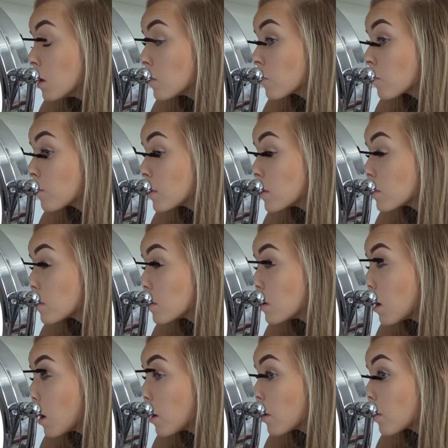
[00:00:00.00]
For some
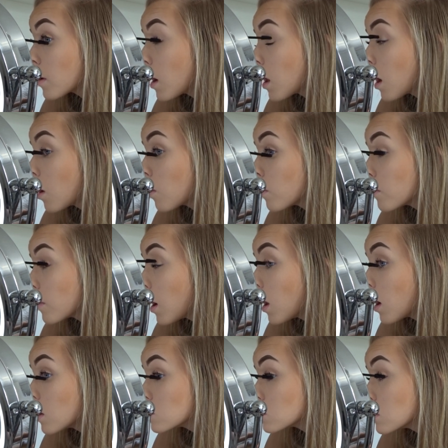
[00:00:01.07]
reason, I don't get along with
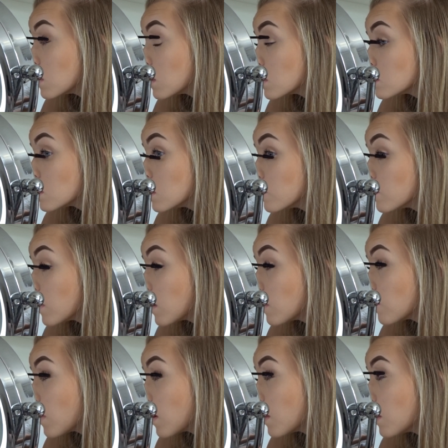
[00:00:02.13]
eyelash curlers either.
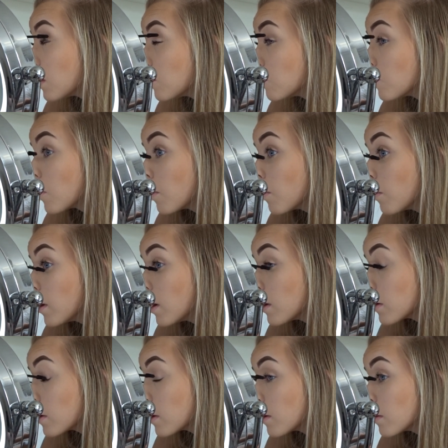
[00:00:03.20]
I find them so
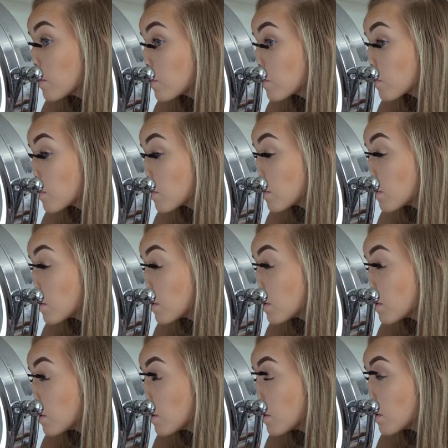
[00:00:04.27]
weird to use.
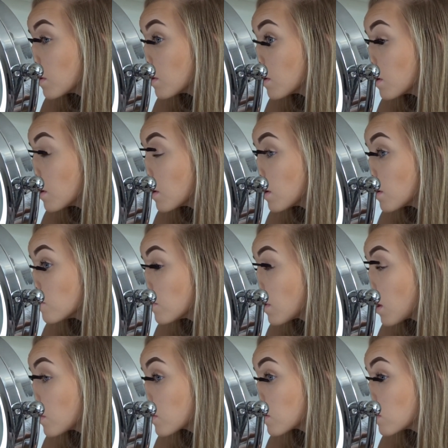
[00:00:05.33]
I
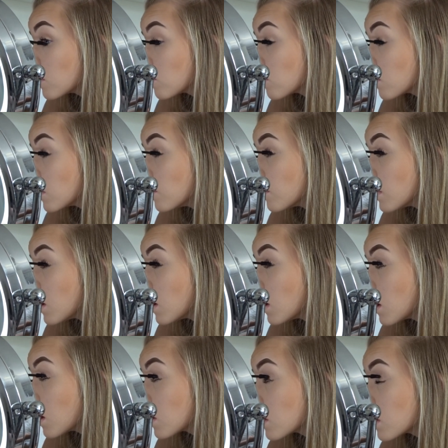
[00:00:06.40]
feel like they're going to rip my
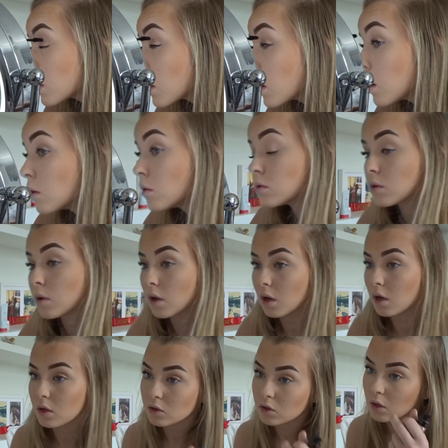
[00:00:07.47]
eyelashes out. So I'll
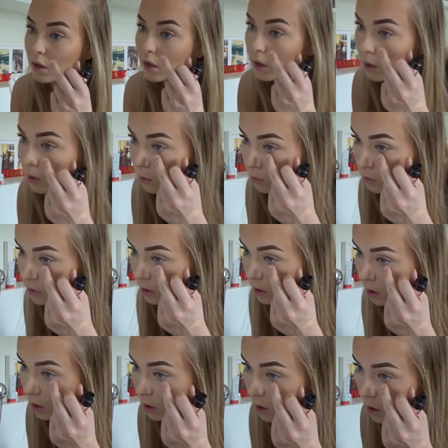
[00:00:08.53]
literally, oh
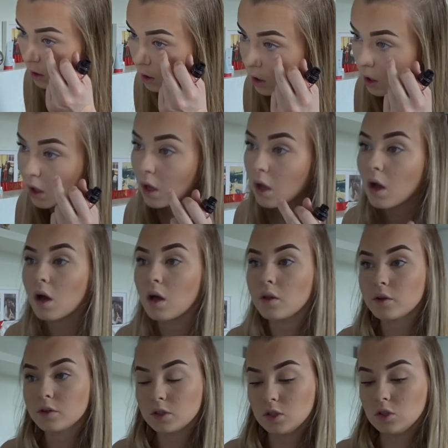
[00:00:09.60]
dear. I'll
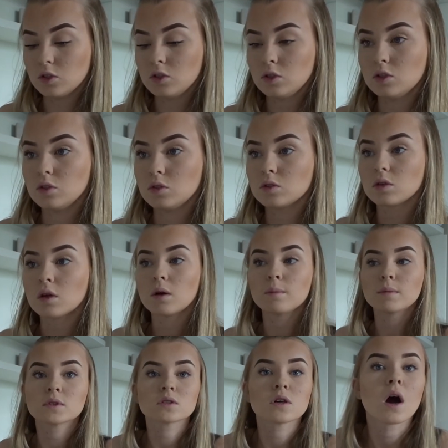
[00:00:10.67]
literally just use
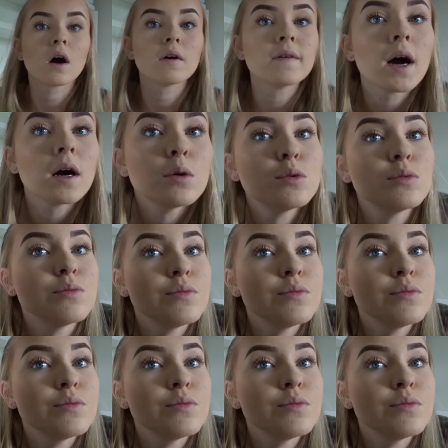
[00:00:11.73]
mascara.